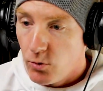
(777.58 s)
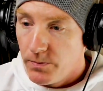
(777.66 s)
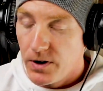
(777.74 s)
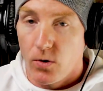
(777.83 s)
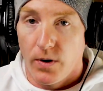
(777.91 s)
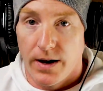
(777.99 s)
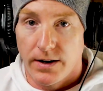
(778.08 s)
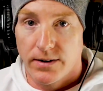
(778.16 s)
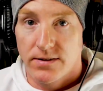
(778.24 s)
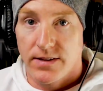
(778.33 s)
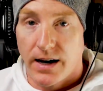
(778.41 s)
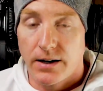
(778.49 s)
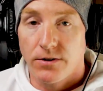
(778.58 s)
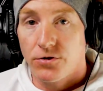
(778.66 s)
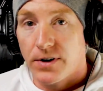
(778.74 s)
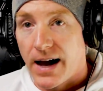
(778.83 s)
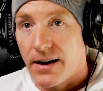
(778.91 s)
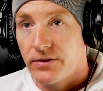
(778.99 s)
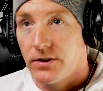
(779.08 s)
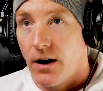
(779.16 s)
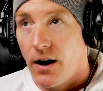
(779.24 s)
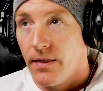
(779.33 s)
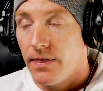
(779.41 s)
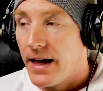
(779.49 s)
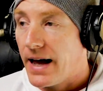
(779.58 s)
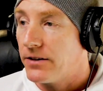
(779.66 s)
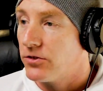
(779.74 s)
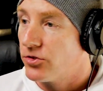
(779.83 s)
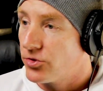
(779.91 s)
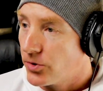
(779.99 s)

We'll be going into second draft on that